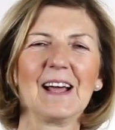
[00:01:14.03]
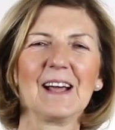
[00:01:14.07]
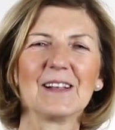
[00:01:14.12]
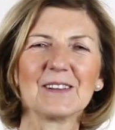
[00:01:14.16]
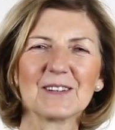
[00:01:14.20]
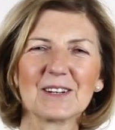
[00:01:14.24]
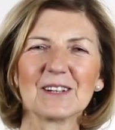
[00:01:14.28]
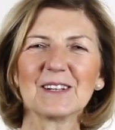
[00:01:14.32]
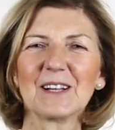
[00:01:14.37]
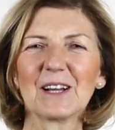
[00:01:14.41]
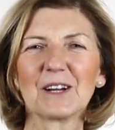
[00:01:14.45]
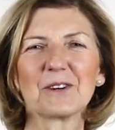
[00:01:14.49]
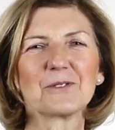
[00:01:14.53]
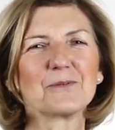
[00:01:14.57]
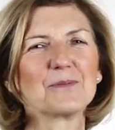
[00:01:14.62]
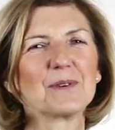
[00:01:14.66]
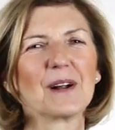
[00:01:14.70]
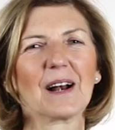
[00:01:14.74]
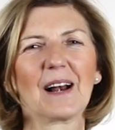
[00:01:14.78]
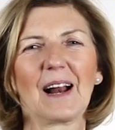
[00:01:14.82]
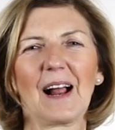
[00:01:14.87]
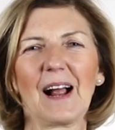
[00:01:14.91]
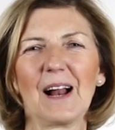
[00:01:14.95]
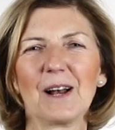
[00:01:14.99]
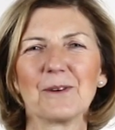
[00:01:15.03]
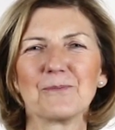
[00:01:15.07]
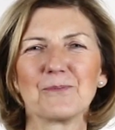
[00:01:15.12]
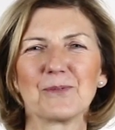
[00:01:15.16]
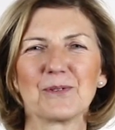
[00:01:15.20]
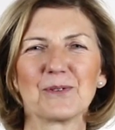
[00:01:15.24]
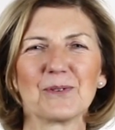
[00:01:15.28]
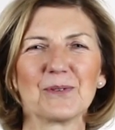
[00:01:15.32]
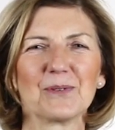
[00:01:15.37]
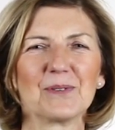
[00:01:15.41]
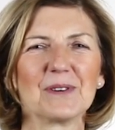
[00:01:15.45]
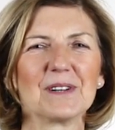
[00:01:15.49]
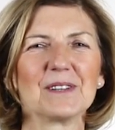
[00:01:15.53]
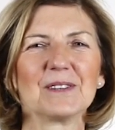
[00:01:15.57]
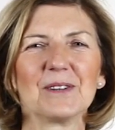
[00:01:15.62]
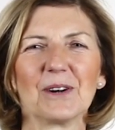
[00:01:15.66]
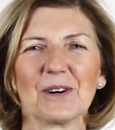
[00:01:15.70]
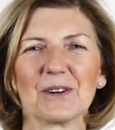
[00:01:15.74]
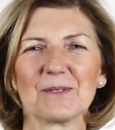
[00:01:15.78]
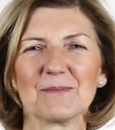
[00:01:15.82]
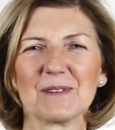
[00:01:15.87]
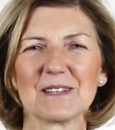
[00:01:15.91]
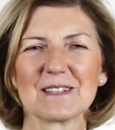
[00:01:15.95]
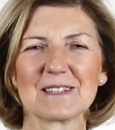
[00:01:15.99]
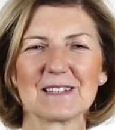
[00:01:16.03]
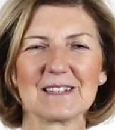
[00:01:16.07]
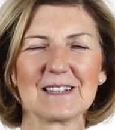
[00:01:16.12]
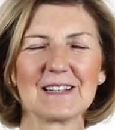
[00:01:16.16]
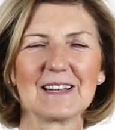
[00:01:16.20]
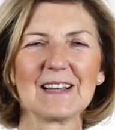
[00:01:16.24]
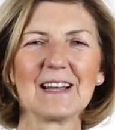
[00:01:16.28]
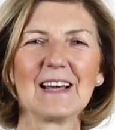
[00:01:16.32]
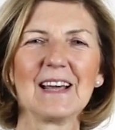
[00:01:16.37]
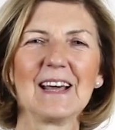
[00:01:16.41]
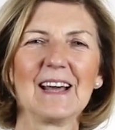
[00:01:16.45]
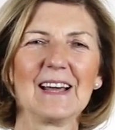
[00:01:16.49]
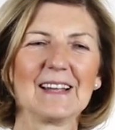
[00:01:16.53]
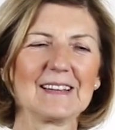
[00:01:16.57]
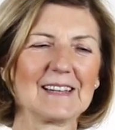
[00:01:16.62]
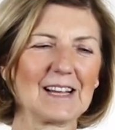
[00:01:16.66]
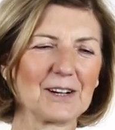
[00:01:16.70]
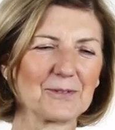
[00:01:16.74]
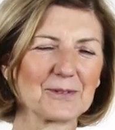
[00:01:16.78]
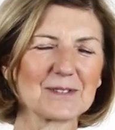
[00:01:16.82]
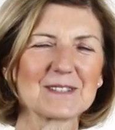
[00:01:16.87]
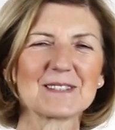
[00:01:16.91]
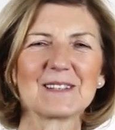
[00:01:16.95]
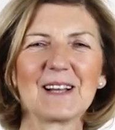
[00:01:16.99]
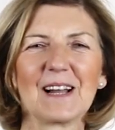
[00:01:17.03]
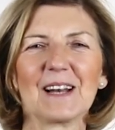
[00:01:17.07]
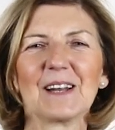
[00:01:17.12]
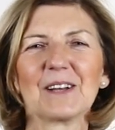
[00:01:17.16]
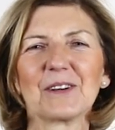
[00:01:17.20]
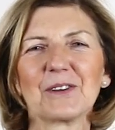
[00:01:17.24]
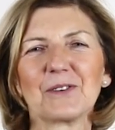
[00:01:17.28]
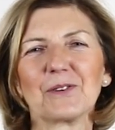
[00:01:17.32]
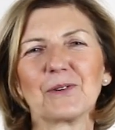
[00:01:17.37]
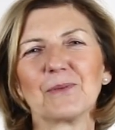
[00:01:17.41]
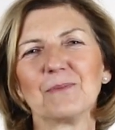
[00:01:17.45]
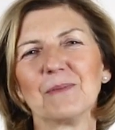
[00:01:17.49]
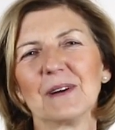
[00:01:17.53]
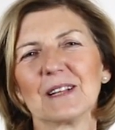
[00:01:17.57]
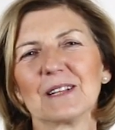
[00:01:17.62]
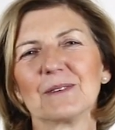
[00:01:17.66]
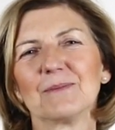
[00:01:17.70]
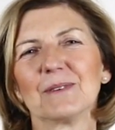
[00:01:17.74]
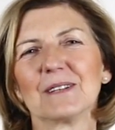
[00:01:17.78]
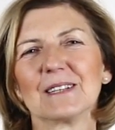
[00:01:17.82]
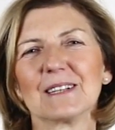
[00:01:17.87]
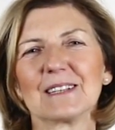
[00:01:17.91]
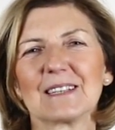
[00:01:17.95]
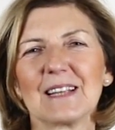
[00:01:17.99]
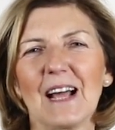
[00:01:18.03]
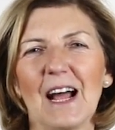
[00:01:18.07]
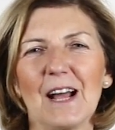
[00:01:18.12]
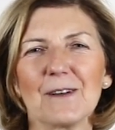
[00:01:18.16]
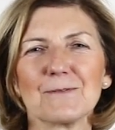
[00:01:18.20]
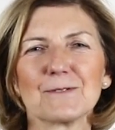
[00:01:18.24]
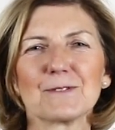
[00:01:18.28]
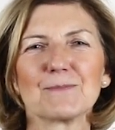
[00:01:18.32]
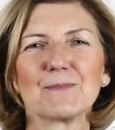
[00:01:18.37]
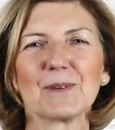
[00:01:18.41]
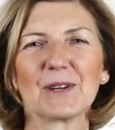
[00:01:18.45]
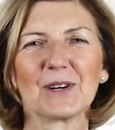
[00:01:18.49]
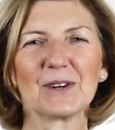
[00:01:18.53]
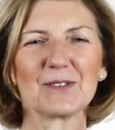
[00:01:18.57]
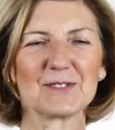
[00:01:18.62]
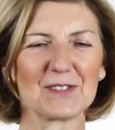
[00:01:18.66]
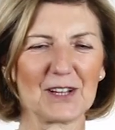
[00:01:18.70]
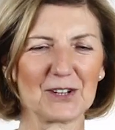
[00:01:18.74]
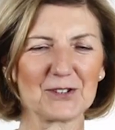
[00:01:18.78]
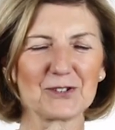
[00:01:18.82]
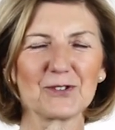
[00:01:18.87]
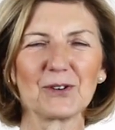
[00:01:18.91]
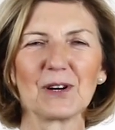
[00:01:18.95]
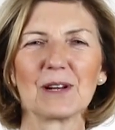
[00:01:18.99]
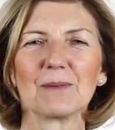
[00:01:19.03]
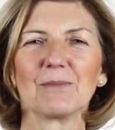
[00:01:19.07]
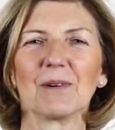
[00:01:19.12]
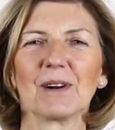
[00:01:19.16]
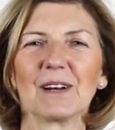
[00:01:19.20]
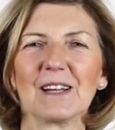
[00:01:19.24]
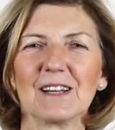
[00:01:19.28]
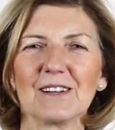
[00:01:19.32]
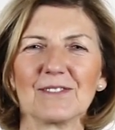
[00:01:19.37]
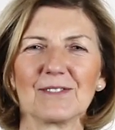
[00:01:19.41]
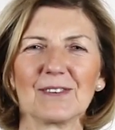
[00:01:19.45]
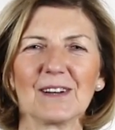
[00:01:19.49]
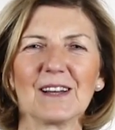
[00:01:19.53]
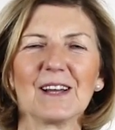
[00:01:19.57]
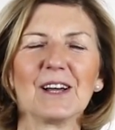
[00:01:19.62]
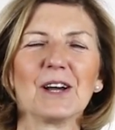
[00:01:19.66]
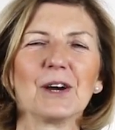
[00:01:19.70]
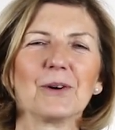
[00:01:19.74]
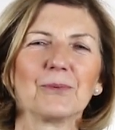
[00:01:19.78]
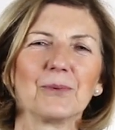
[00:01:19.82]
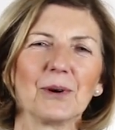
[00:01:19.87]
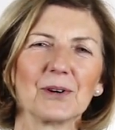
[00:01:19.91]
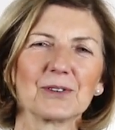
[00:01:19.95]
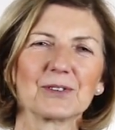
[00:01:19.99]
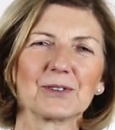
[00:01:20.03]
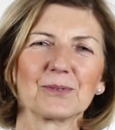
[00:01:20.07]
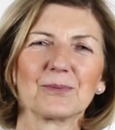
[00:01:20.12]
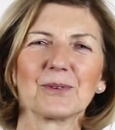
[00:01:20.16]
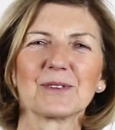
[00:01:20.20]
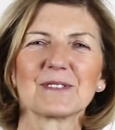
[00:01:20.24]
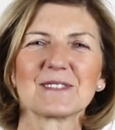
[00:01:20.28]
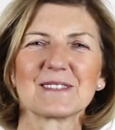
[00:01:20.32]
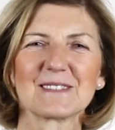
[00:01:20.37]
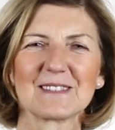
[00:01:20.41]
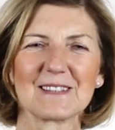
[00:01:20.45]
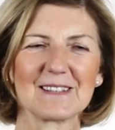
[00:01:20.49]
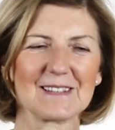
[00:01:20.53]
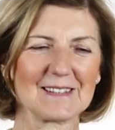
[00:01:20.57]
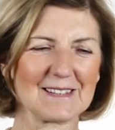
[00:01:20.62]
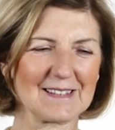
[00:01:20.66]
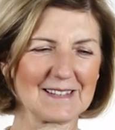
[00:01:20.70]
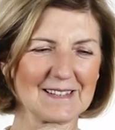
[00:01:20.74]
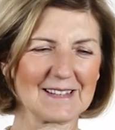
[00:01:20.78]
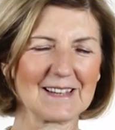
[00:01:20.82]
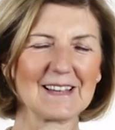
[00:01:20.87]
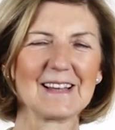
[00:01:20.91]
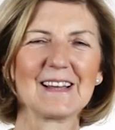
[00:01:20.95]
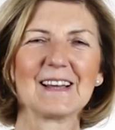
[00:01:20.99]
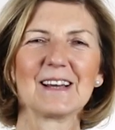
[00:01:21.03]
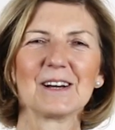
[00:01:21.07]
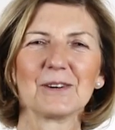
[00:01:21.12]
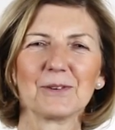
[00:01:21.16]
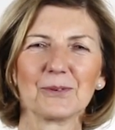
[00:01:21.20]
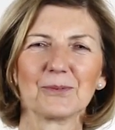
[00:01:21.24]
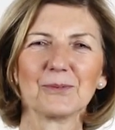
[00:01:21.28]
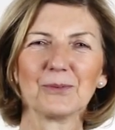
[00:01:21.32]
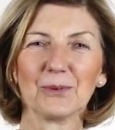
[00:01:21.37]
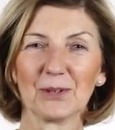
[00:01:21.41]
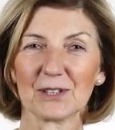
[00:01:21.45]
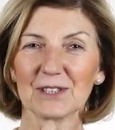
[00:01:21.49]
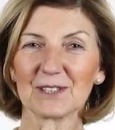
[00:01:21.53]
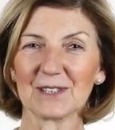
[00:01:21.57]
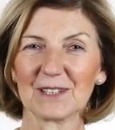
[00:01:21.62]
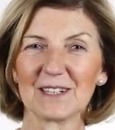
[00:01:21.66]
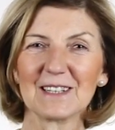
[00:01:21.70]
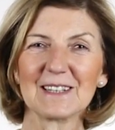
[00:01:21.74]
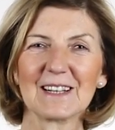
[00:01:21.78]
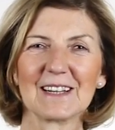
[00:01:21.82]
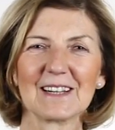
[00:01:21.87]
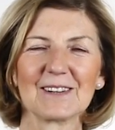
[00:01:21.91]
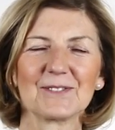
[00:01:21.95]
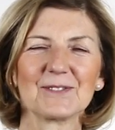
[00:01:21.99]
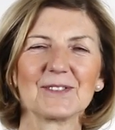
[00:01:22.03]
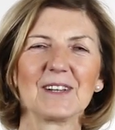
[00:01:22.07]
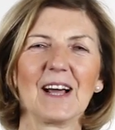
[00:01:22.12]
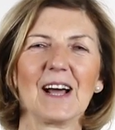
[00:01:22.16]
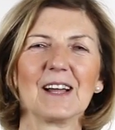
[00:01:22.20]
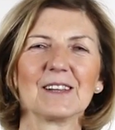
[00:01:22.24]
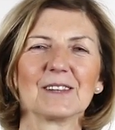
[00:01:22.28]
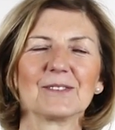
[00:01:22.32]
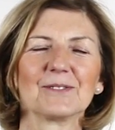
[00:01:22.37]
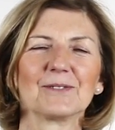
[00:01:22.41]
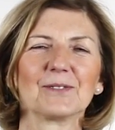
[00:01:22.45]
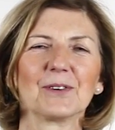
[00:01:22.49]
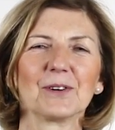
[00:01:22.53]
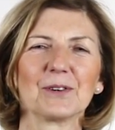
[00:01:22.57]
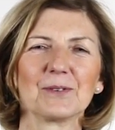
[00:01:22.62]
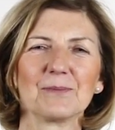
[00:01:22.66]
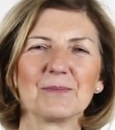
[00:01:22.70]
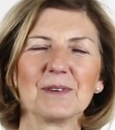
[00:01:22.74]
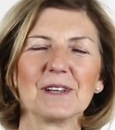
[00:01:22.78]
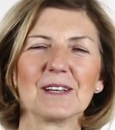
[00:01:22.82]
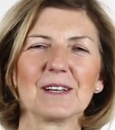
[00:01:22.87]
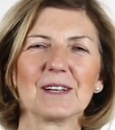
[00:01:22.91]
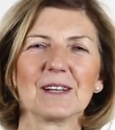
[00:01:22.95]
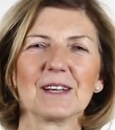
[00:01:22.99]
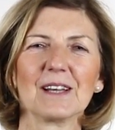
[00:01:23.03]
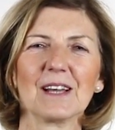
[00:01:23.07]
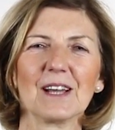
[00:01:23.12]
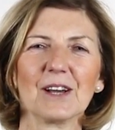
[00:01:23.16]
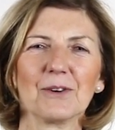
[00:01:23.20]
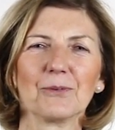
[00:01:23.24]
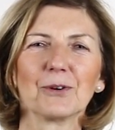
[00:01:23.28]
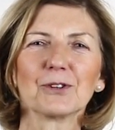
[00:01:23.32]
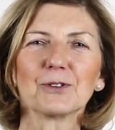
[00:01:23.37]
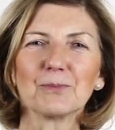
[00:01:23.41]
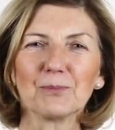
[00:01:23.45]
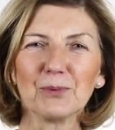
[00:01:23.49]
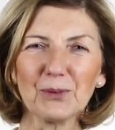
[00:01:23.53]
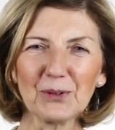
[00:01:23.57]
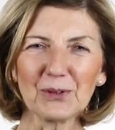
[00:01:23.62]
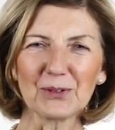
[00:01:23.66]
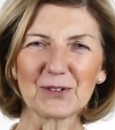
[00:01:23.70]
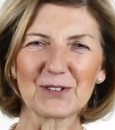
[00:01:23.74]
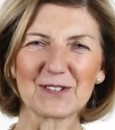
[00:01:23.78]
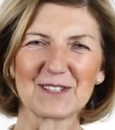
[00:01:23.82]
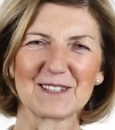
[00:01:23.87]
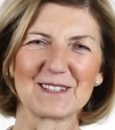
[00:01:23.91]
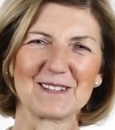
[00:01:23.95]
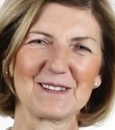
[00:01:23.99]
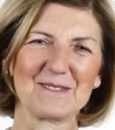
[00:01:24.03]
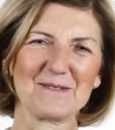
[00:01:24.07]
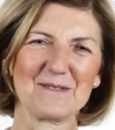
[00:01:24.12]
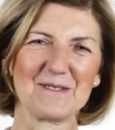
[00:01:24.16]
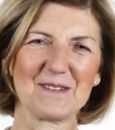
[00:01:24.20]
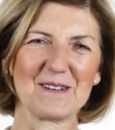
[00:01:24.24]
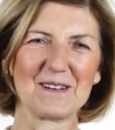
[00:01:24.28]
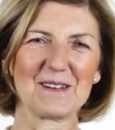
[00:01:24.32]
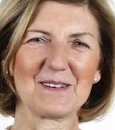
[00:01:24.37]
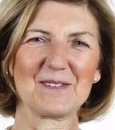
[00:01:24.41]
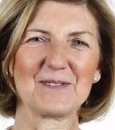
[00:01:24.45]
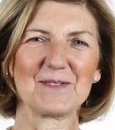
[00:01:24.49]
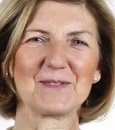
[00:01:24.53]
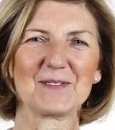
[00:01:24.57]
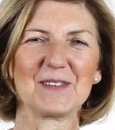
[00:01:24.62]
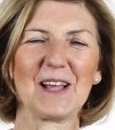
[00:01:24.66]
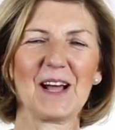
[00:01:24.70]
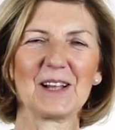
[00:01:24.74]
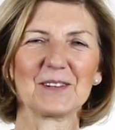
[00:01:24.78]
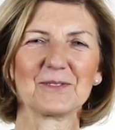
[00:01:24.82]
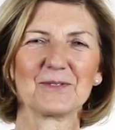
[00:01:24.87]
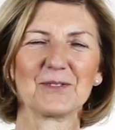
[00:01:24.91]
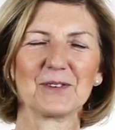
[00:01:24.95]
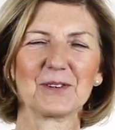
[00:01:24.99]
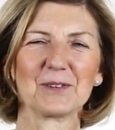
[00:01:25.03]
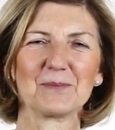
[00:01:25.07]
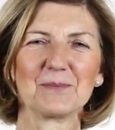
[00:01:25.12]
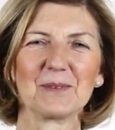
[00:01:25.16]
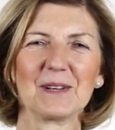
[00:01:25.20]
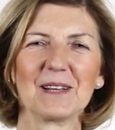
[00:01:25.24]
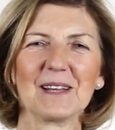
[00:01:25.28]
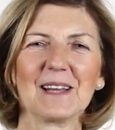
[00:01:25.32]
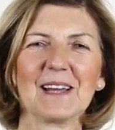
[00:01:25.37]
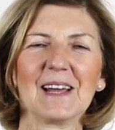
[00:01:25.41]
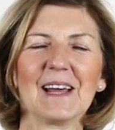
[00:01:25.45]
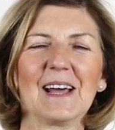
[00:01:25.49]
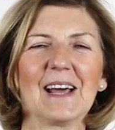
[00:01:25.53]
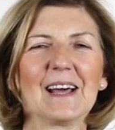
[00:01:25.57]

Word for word: And reading will help you enormously. And I was telling you many, many times because I truly believe what was uh, what reading done for me, what books uh, have done for me.